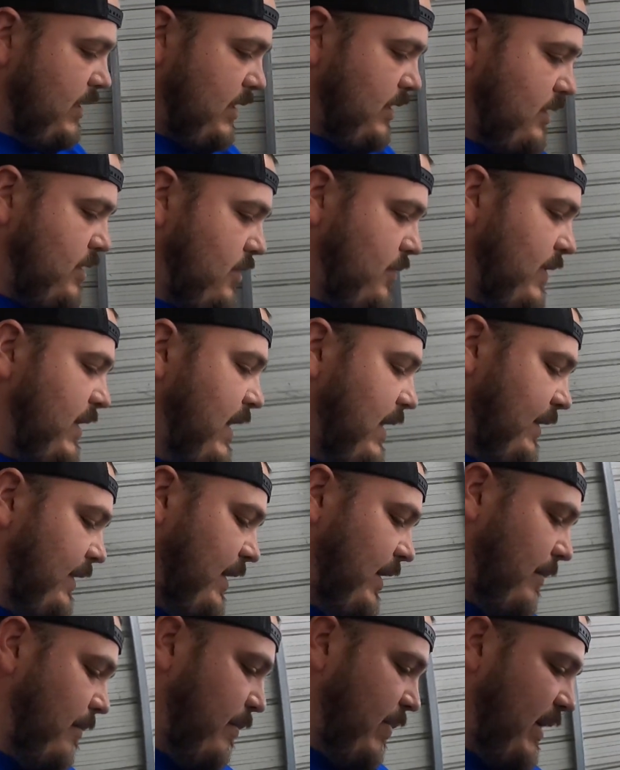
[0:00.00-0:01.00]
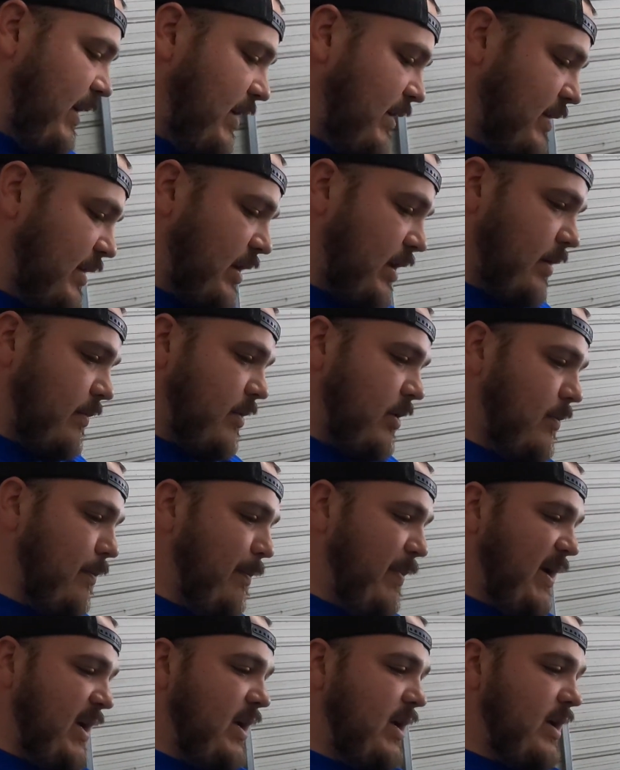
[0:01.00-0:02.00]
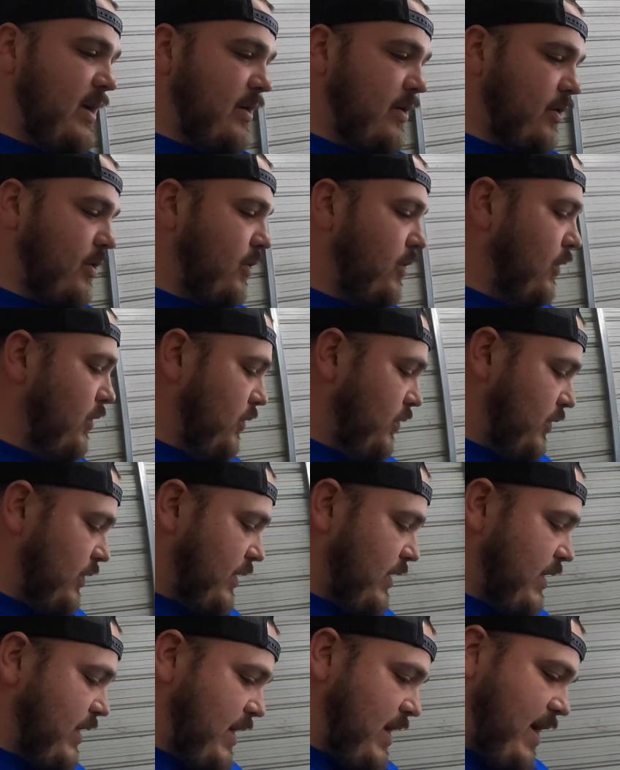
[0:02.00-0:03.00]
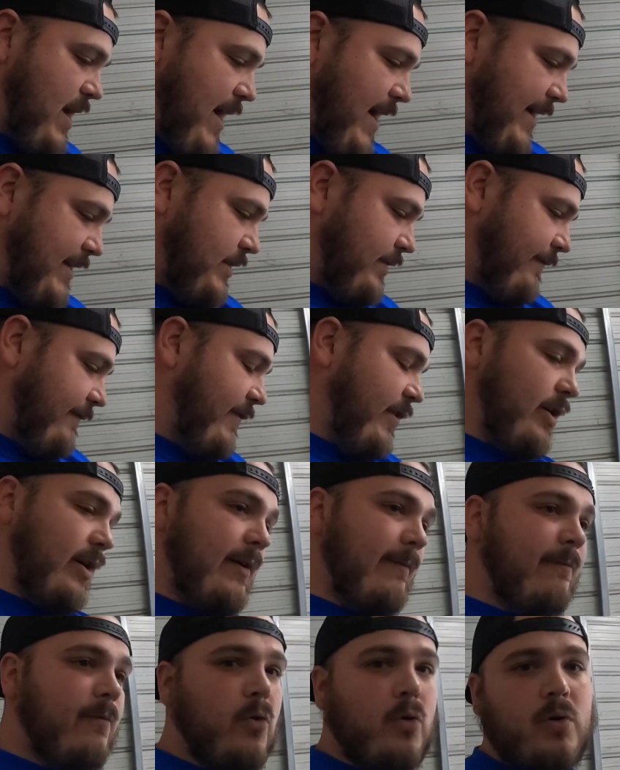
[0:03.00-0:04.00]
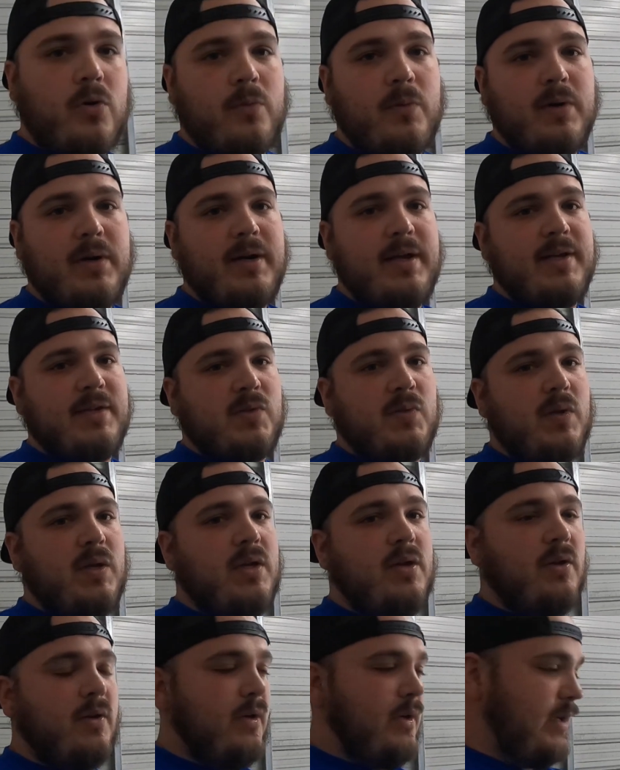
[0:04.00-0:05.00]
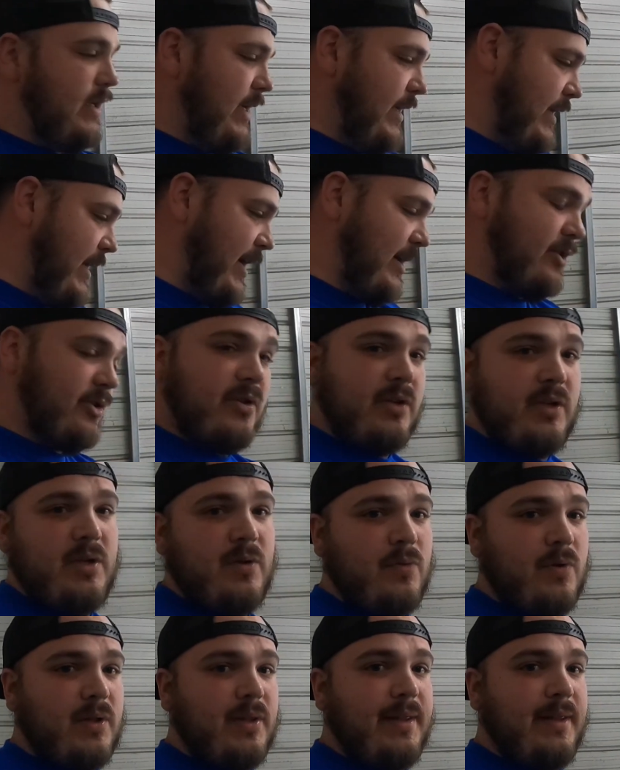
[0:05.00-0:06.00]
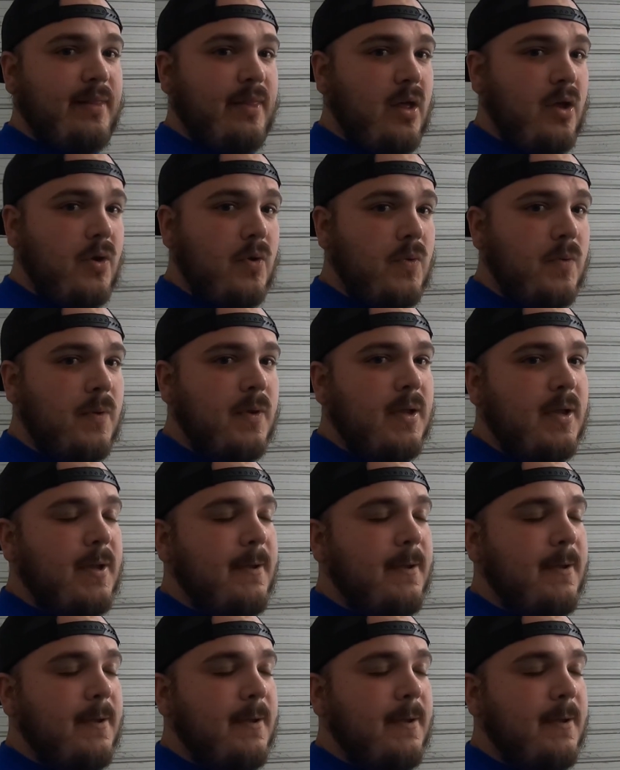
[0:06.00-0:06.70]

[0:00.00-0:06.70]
You know, we had that big turbo, big intercooler as far forward as we could and actually really low.